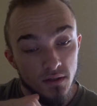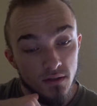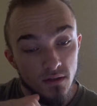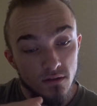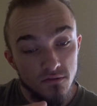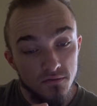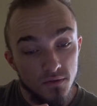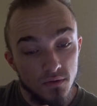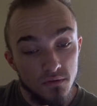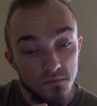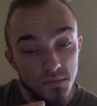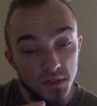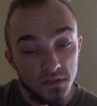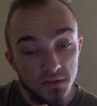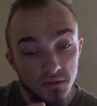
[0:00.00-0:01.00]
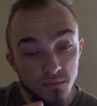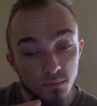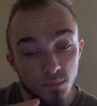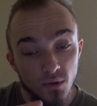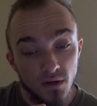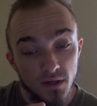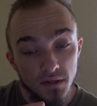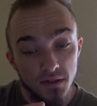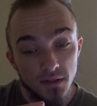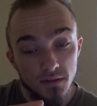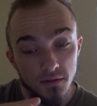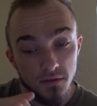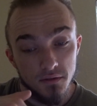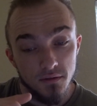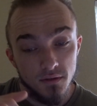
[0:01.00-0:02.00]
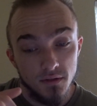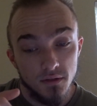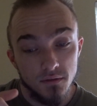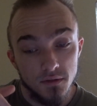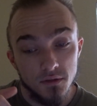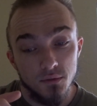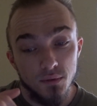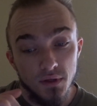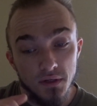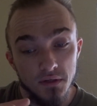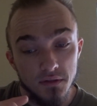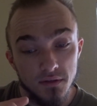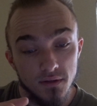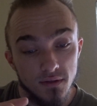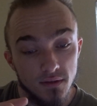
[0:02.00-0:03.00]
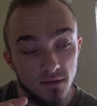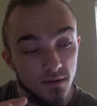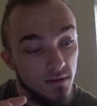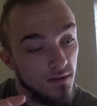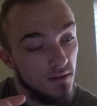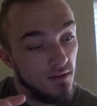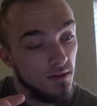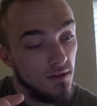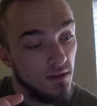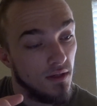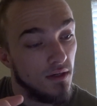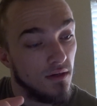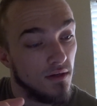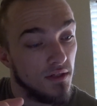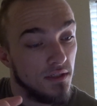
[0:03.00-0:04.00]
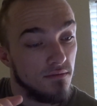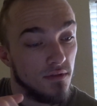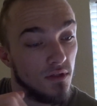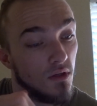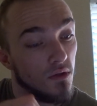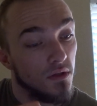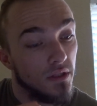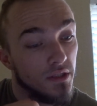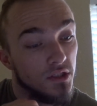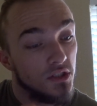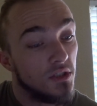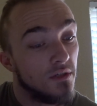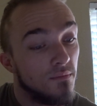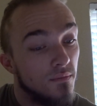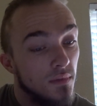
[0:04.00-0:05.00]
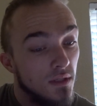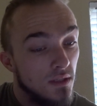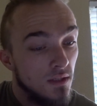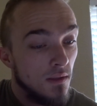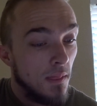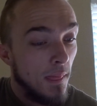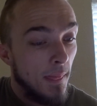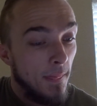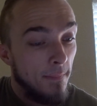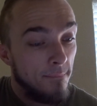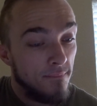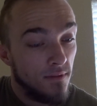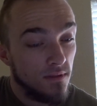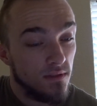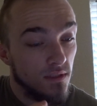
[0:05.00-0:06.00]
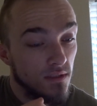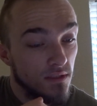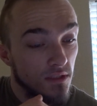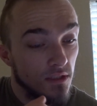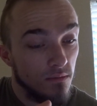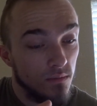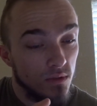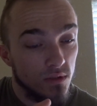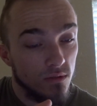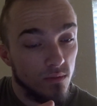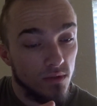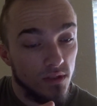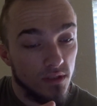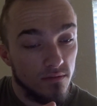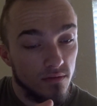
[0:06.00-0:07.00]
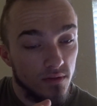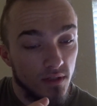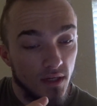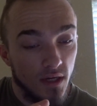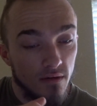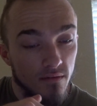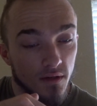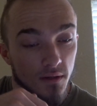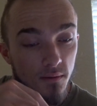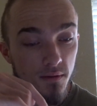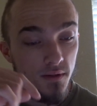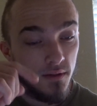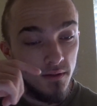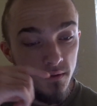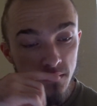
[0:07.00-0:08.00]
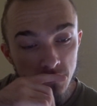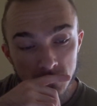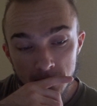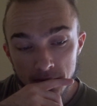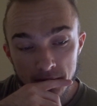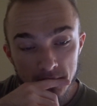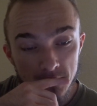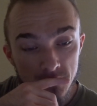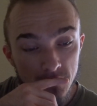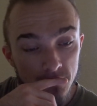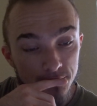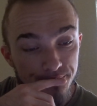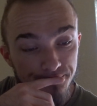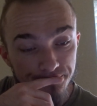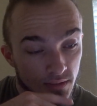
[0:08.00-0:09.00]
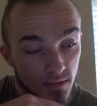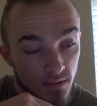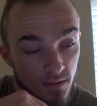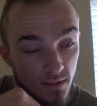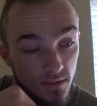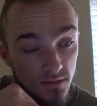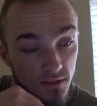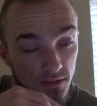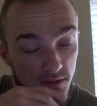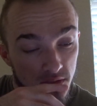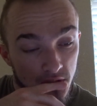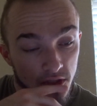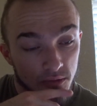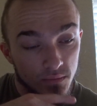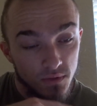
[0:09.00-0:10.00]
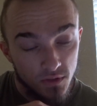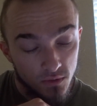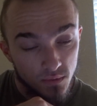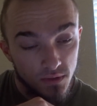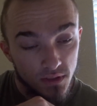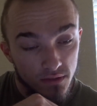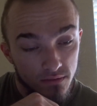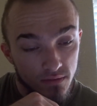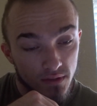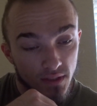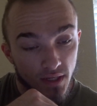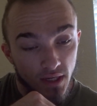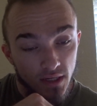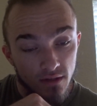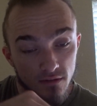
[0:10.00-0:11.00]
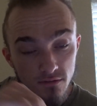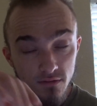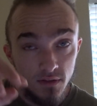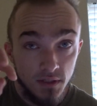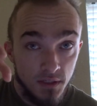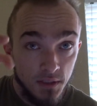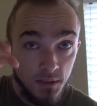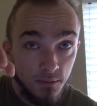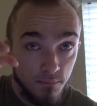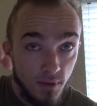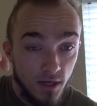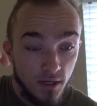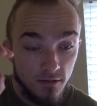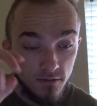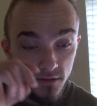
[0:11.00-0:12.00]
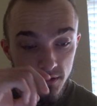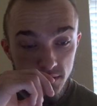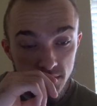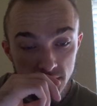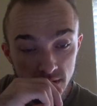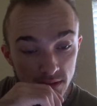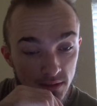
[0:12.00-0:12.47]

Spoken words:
a full mental break and literally don't do anything and not even go to the gym. As us humans, we definitely have batteries,